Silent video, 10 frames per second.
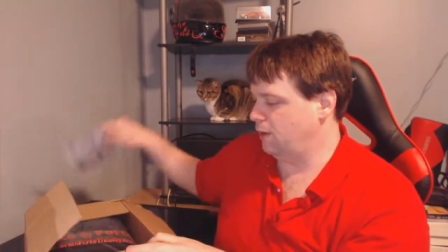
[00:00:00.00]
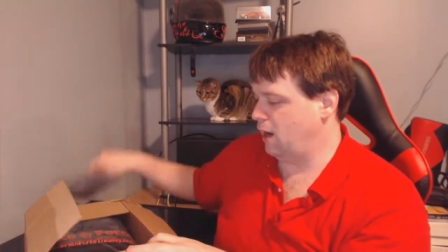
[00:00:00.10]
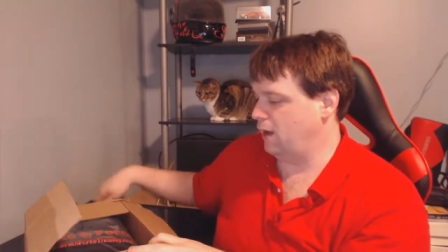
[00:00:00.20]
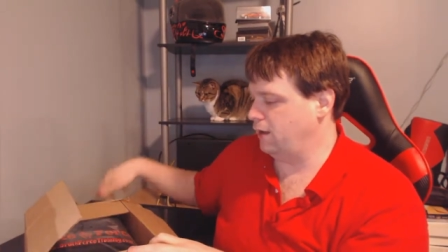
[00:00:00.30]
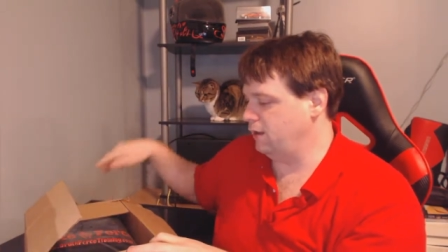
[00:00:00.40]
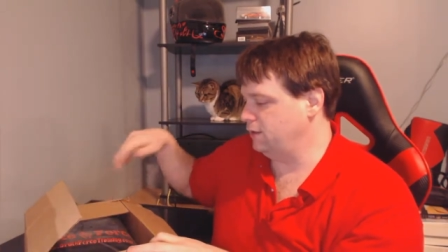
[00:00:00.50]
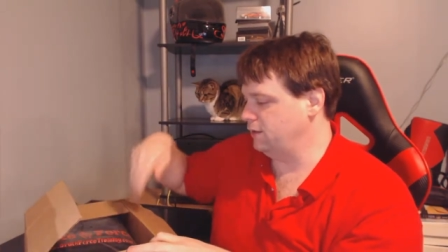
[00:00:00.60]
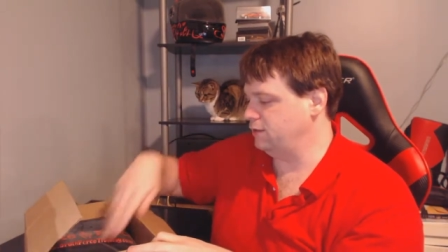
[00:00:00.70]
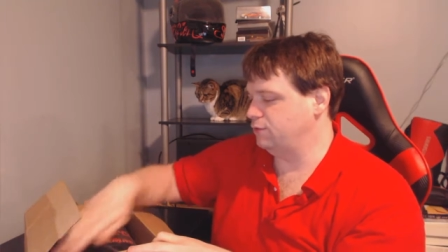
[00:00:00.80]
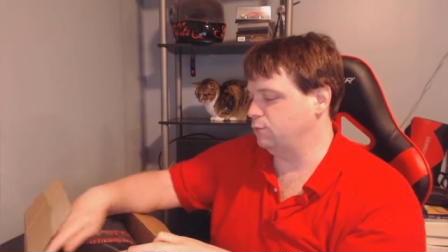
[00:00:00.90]
buy at
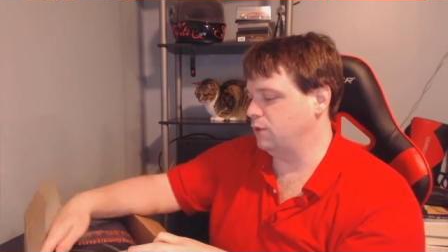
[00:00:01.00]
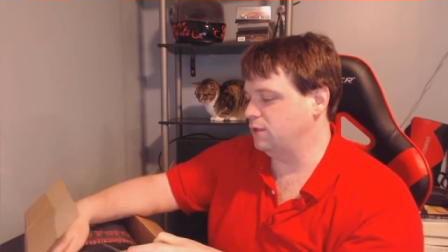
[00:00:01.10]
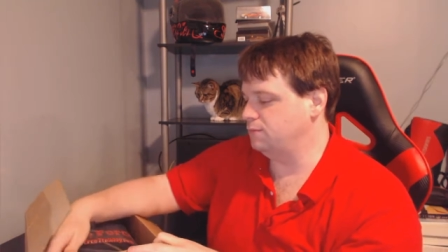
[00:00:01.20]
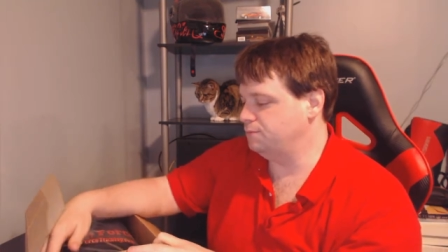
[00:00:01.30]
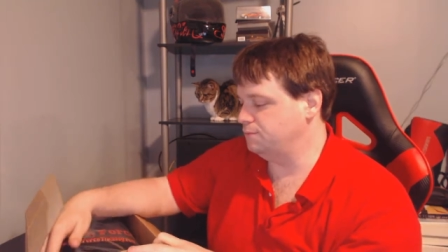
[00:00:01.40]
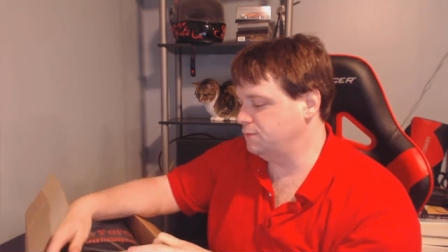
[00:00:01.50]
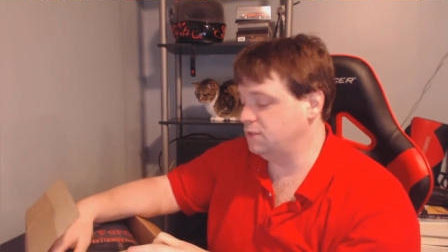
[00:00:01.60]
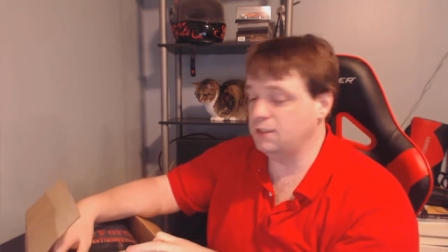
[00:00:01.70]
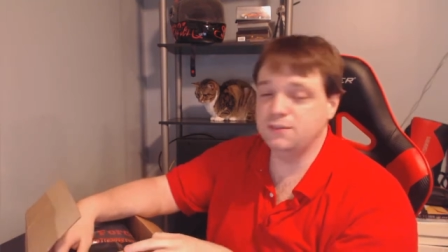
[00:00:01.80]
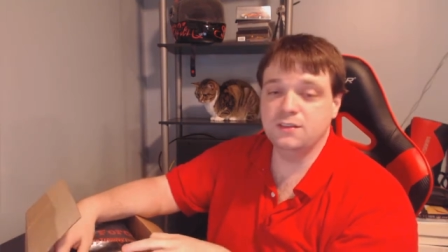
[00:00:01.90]
least one
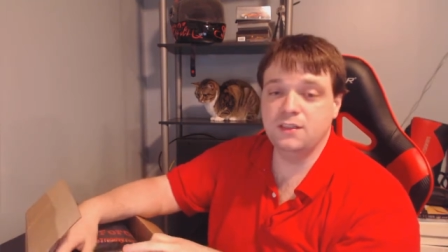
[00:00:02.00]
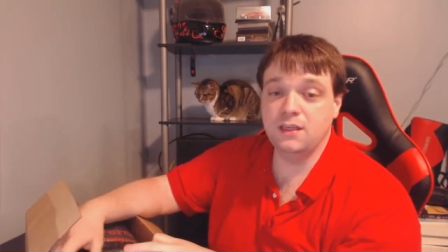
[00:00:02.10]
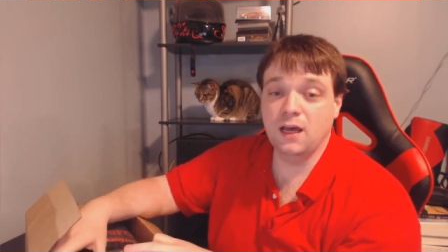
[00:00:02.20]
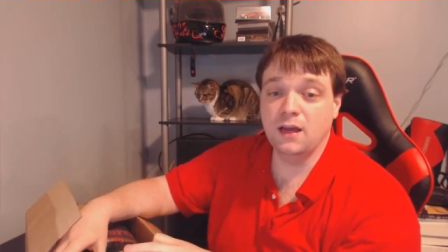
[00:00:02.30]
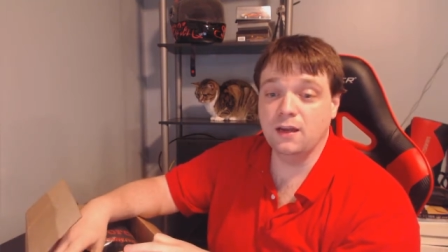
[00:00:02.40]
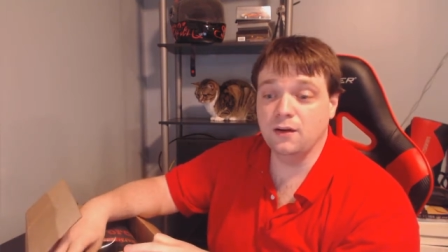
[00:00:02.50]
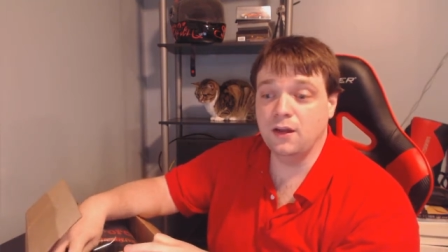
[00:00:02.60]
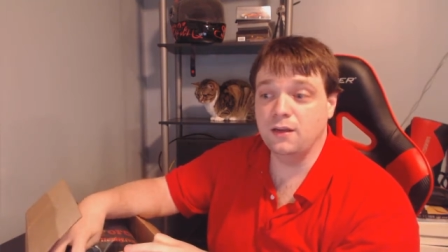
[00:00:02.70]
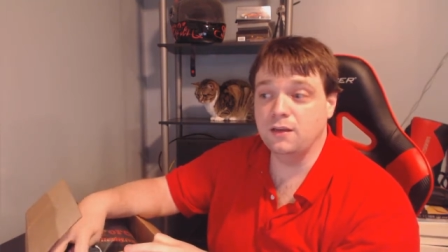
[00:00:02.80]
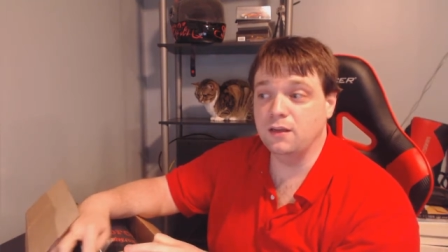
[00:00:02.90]
decently
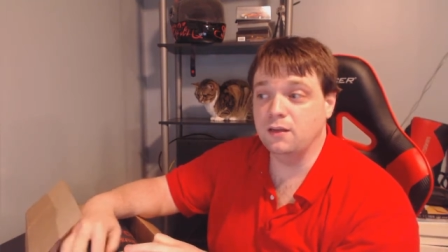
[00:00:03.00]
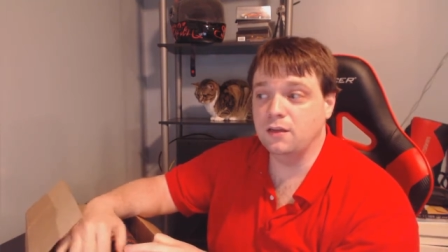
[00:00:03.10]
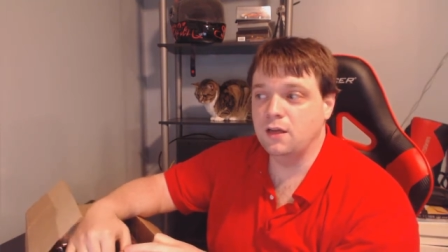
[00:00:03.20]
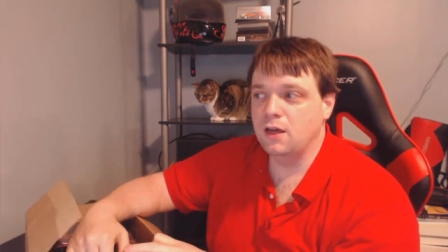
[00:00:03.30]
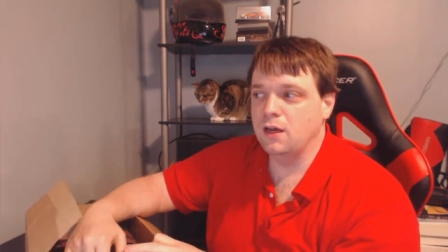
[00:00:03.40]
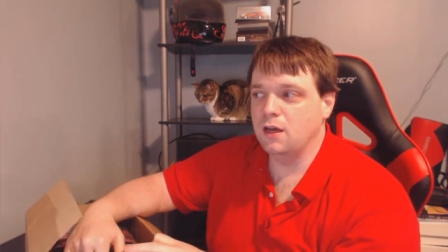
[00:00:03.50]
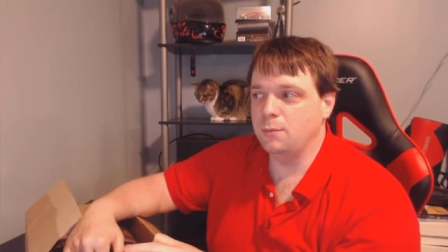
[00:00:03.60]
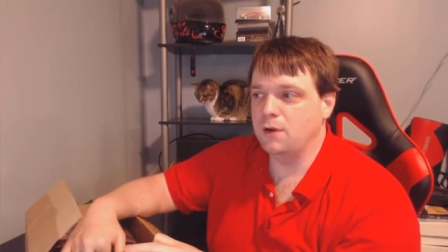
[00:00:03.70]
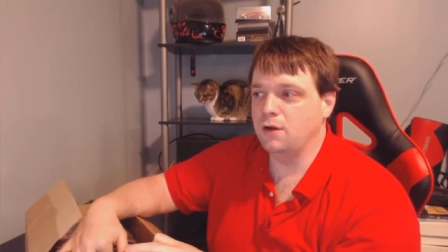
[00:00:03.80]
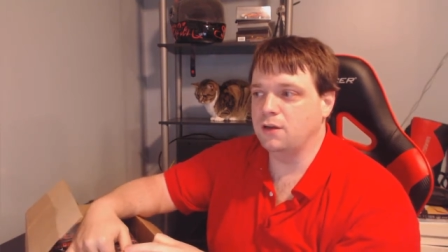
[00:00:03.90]
higher-end
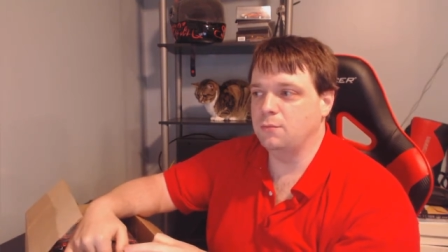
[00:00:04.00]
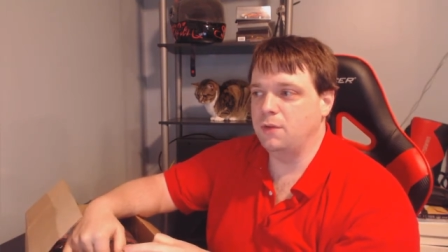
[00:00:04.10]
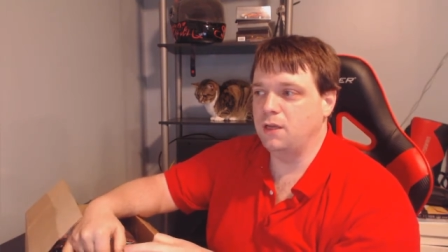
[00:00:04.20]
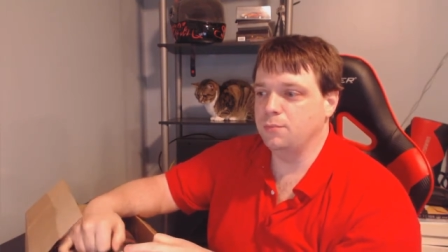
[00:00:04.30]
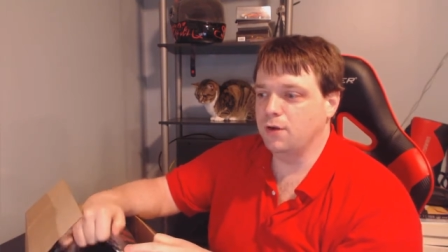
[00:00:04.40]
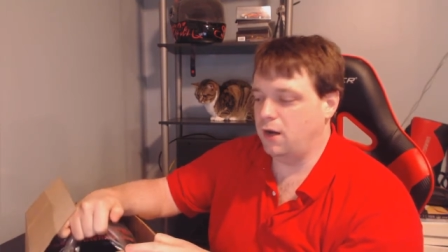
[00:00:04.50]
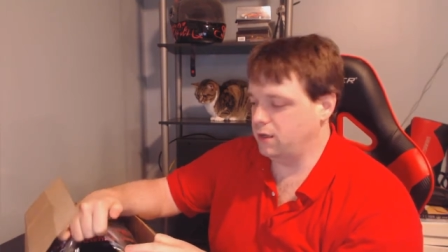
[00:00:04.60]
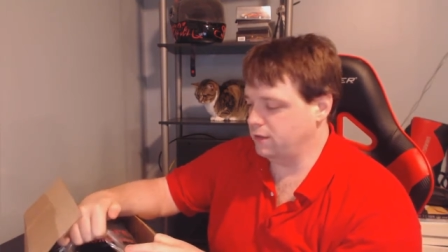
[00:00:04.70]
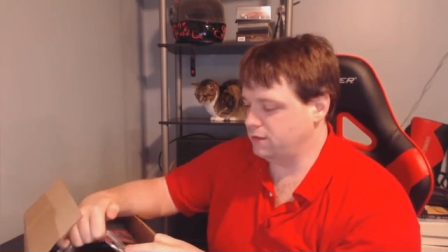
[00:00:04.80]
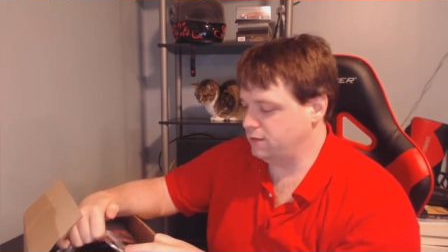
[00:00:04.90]
American-made
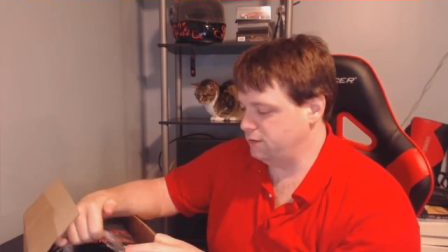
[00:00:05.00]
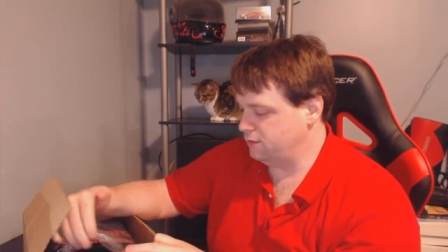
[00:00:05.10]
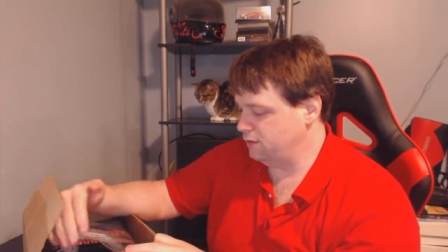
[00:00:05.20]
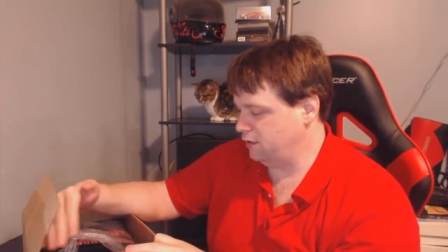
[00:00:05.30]
product.